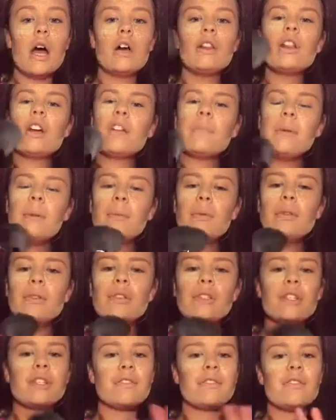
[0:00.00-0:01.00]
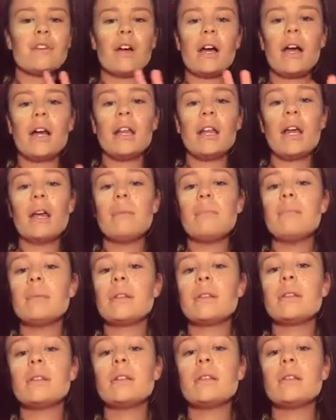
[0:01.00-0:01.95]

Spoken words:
A lot of people use this for highlight, but